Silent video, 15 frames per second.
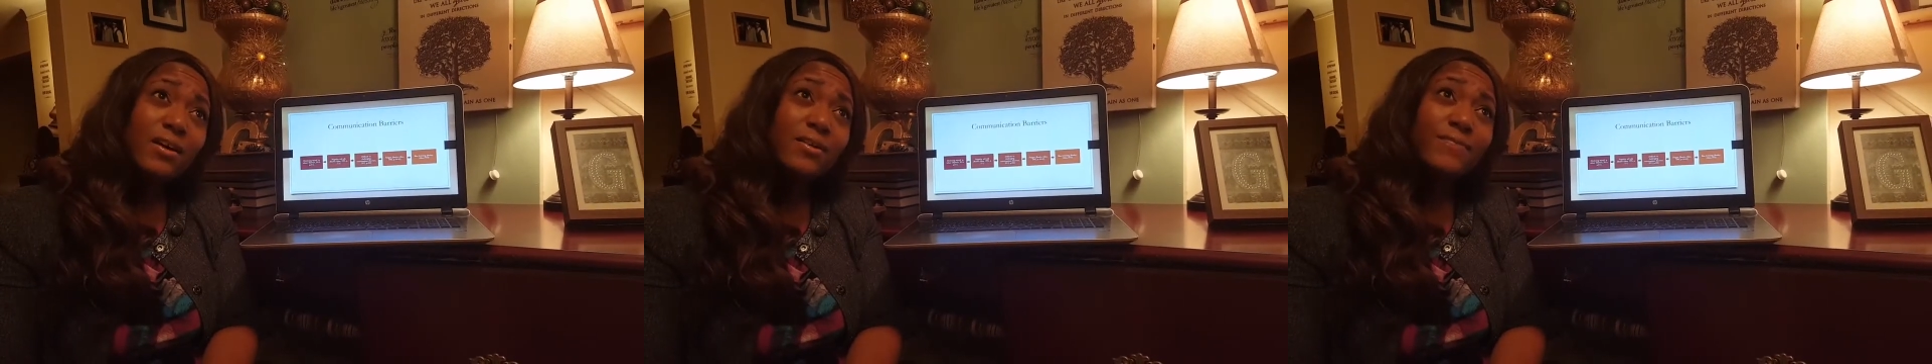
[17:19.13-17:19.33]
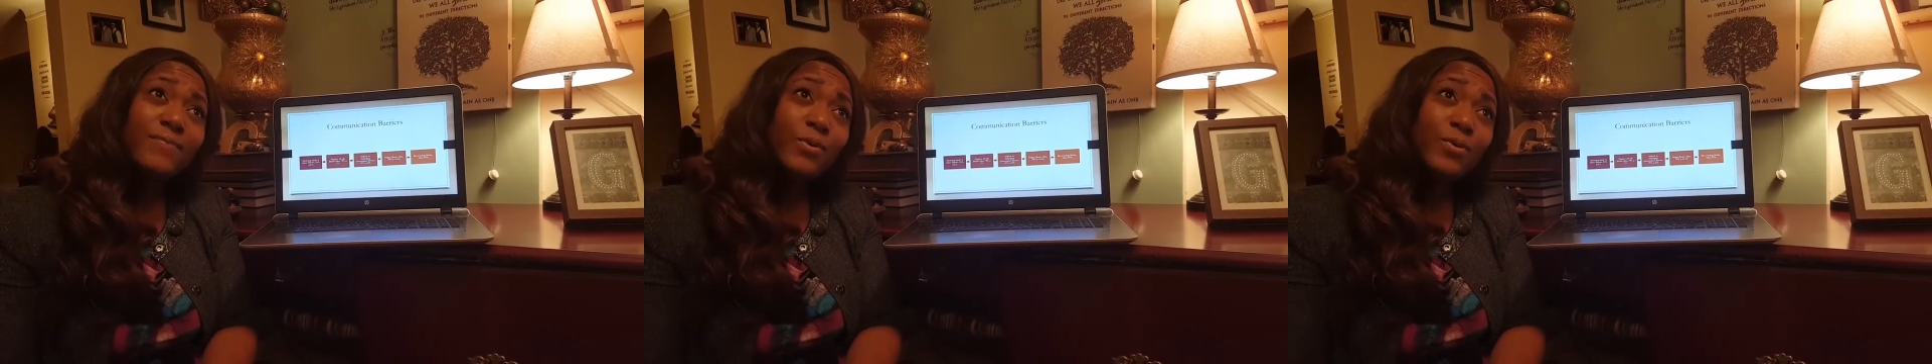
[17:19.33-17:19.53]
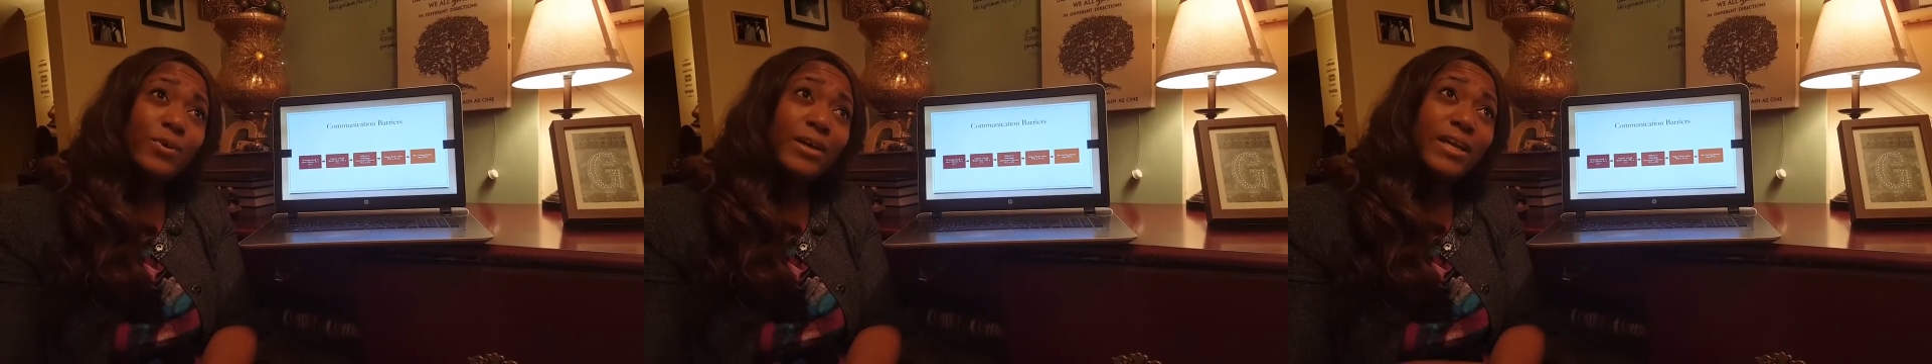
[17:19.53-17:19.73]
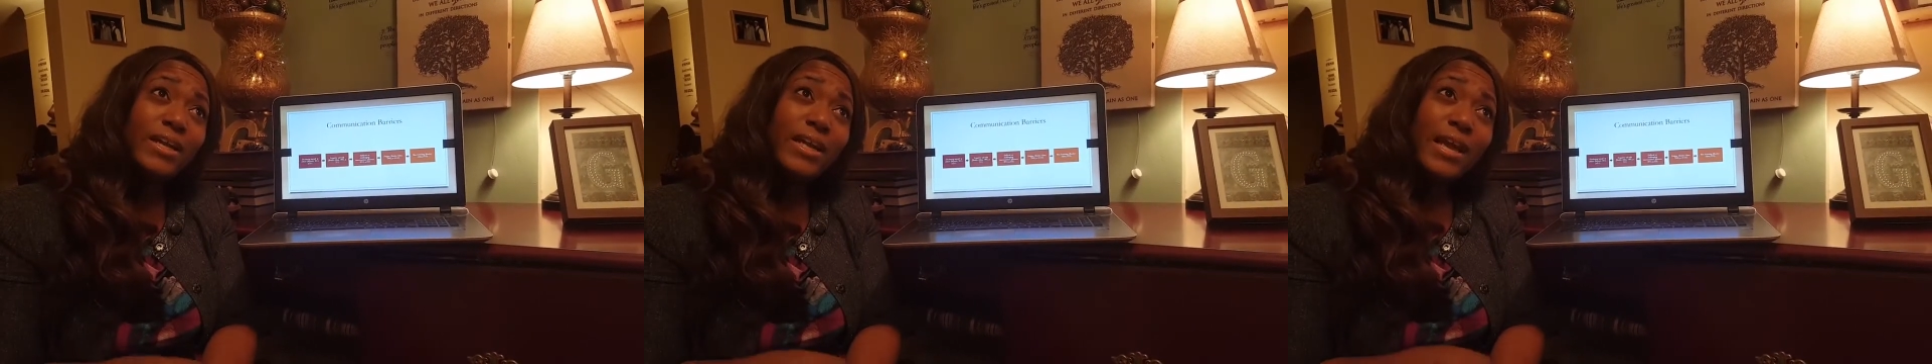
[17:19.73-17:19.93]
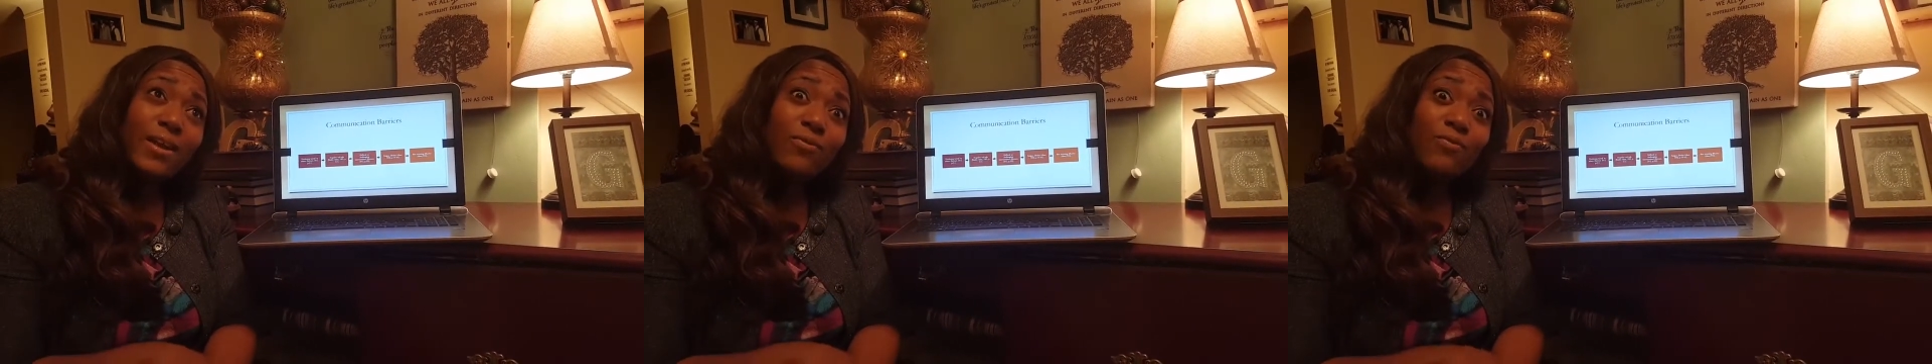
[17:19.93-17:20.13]

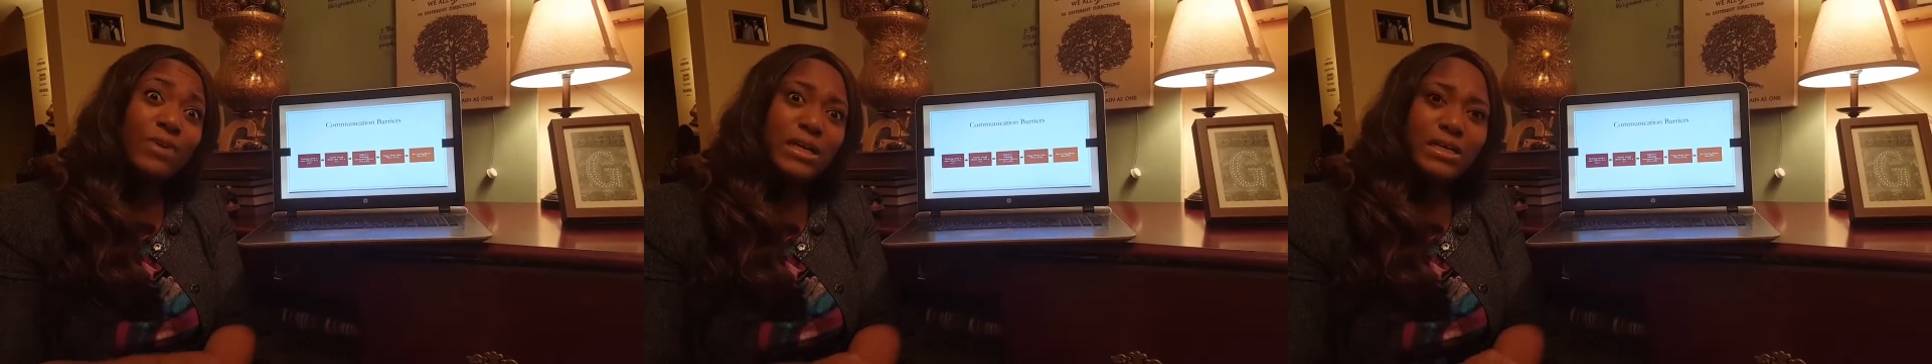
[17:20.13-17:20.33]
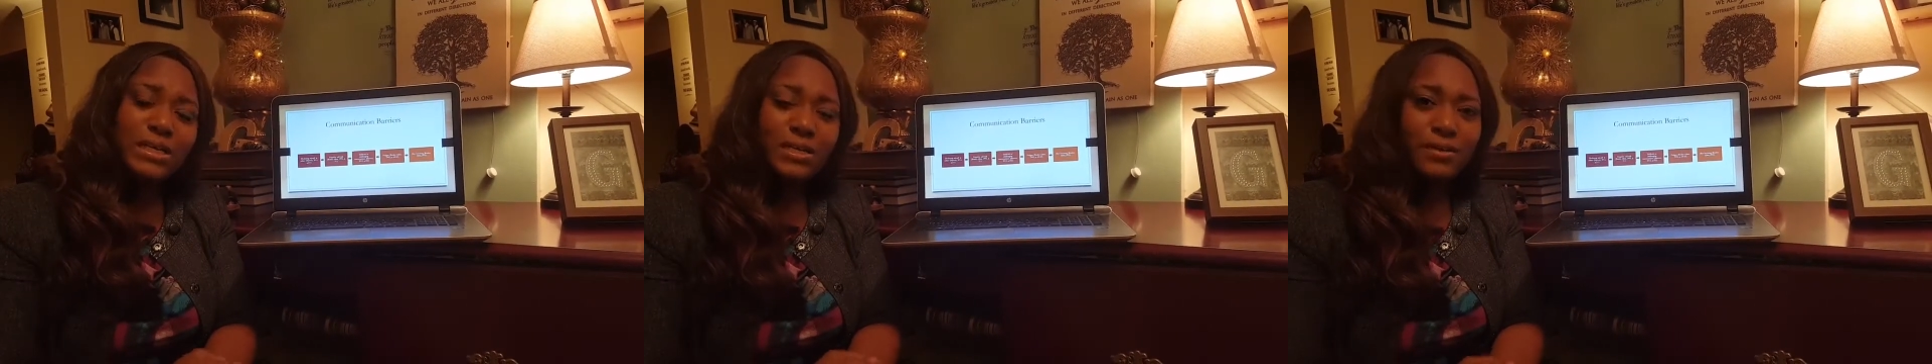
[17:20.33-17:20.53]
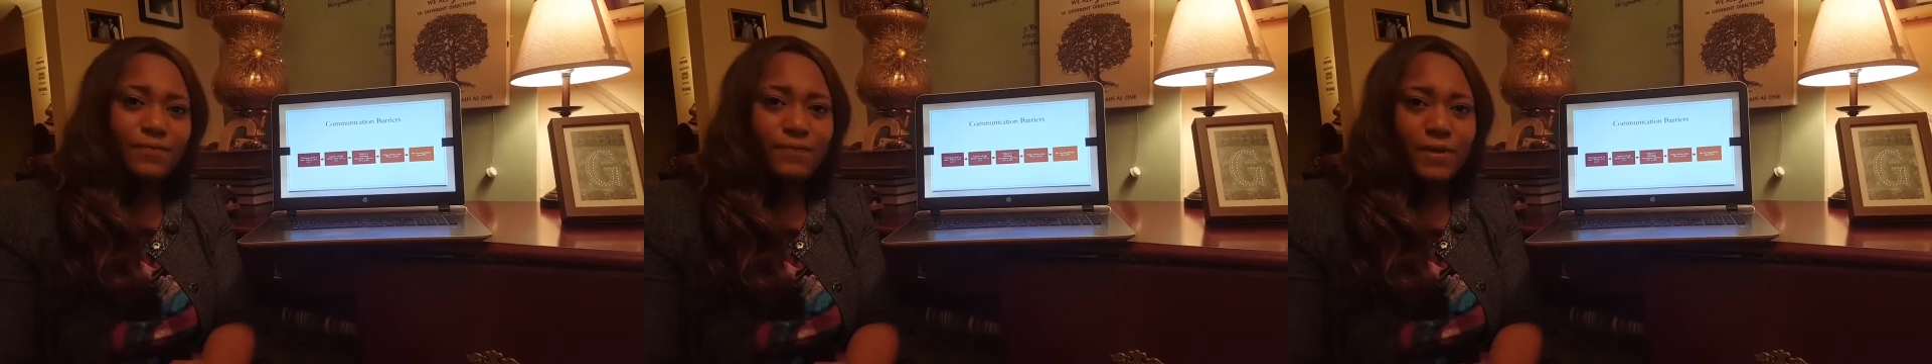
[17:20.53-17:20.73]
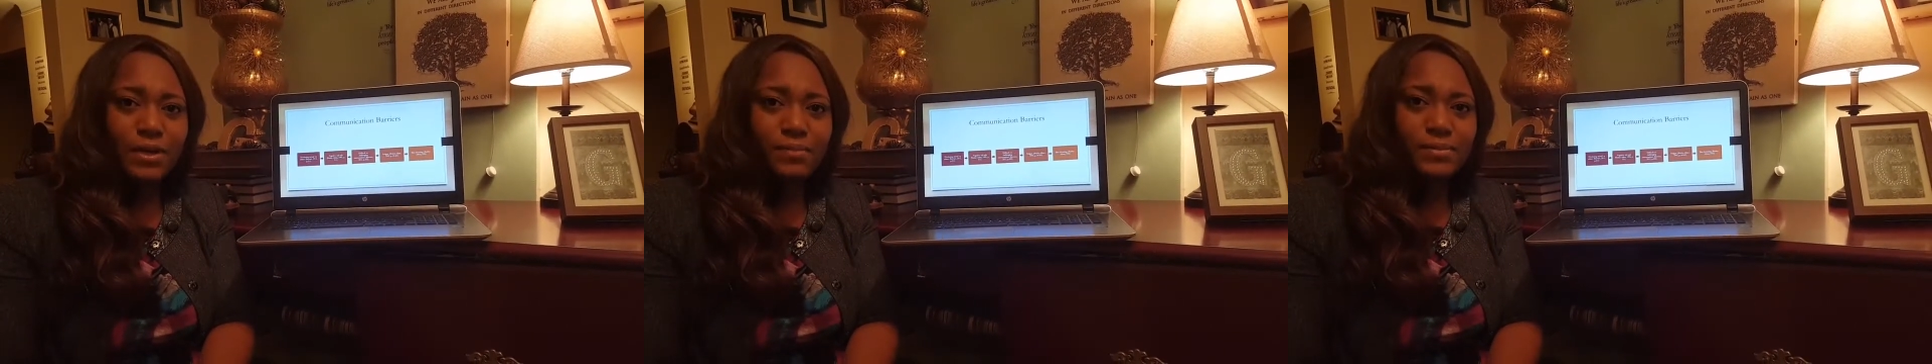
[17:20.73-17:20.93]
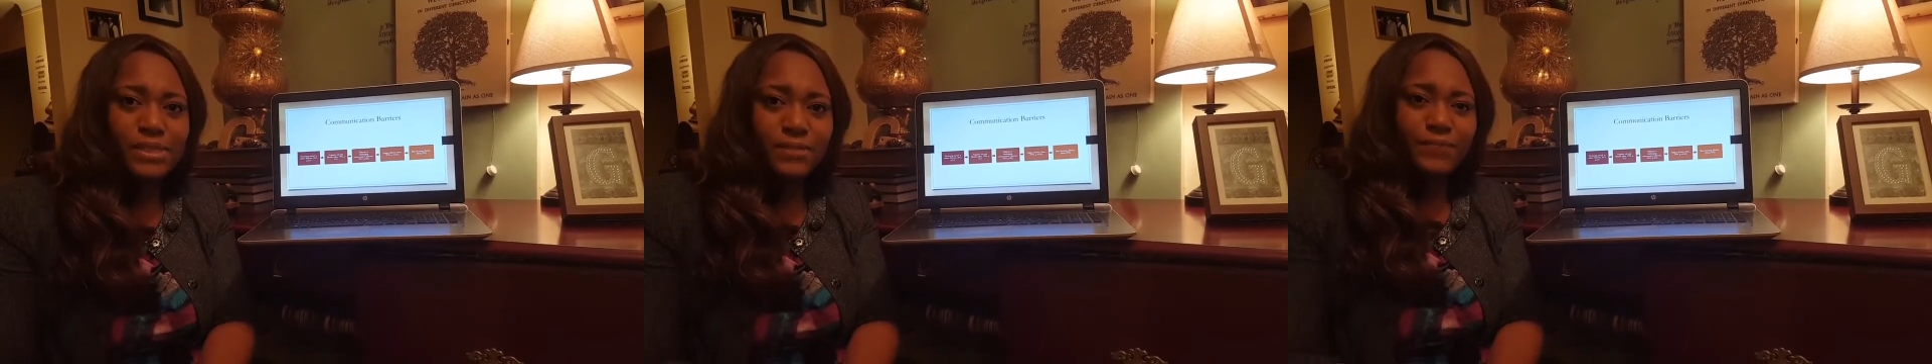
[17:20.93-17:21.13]
avoid, and run
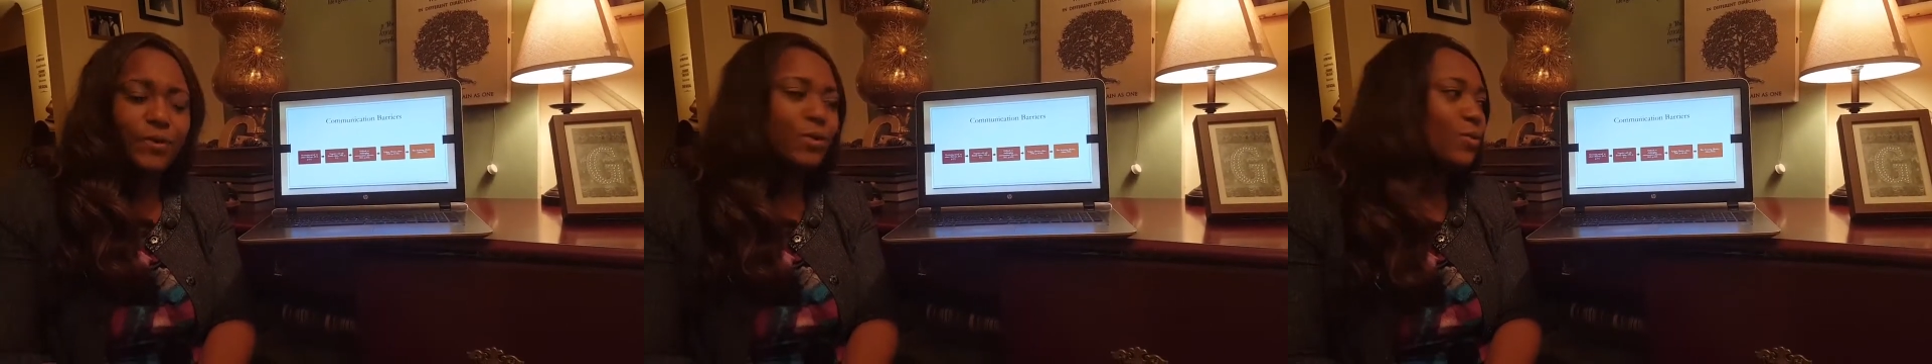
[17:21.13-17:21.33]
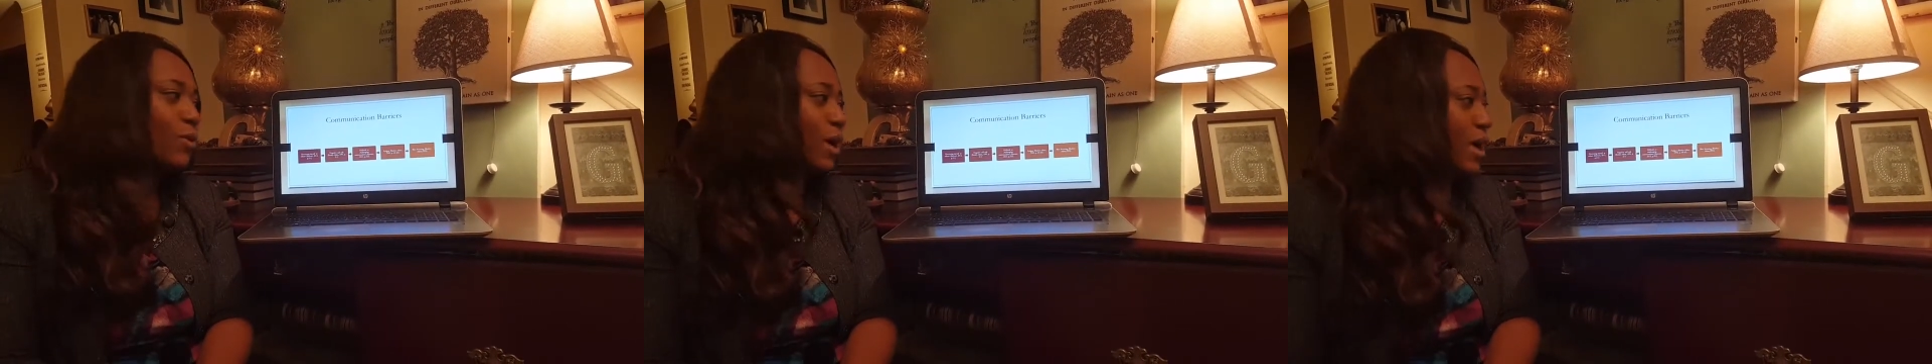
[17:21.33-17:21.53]
from difficult